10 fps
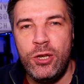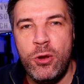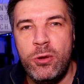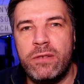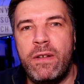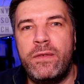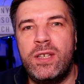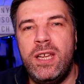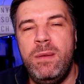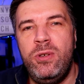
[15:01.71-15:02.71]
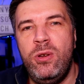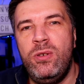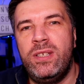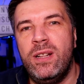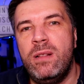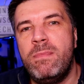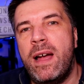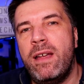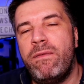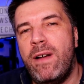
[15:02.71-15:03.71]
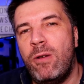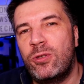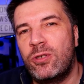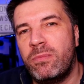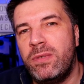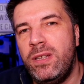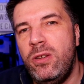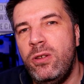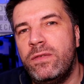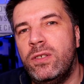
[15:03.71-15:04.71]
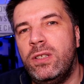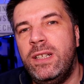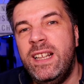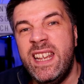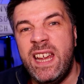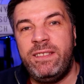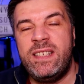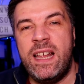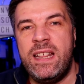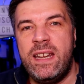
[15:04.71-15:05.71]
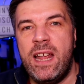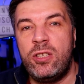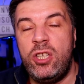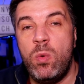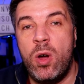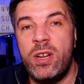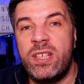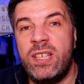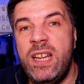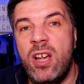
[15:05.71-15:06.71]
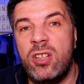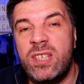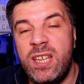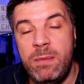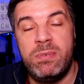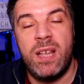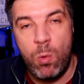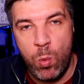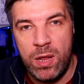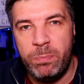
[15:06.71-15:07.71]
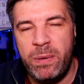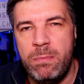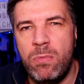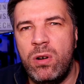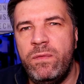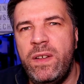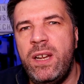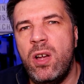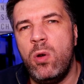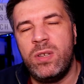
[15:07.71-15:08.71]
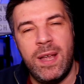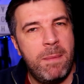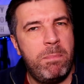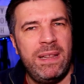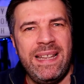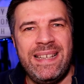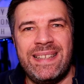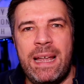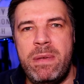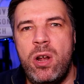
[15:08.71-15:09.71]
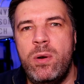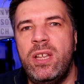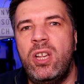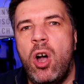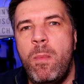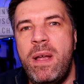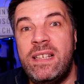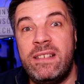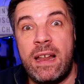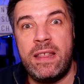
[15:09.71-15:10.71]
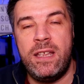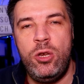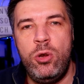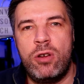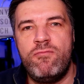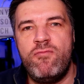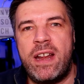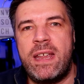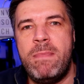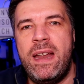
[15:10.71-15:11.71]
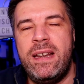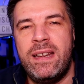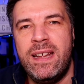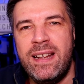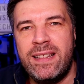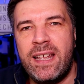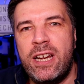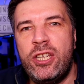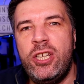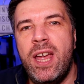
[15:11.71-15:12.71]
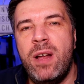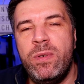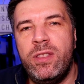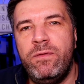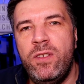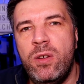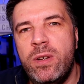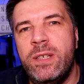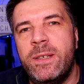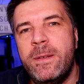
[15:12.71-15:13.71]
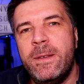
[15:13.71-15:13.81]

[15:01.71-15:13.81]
user of Teams, you still might have found something useful. If there's anything else you want to see on Teams, there will be more videos. Please let me know in the comments. Is there anything you can recommend that I share with the viewers?